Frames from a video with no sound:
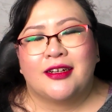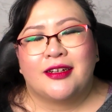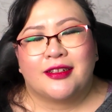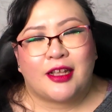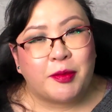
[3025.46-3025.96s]

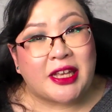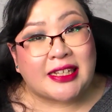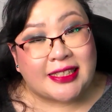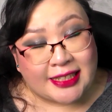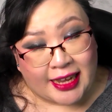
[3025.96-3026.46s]
That being
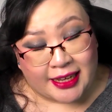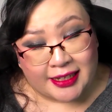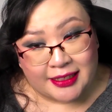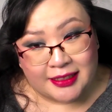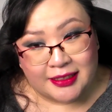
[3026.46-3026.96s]

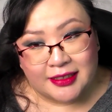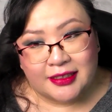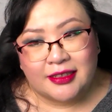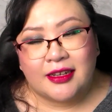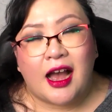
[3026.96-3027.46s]
said,
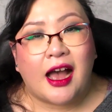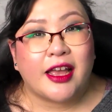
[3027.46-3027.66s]
I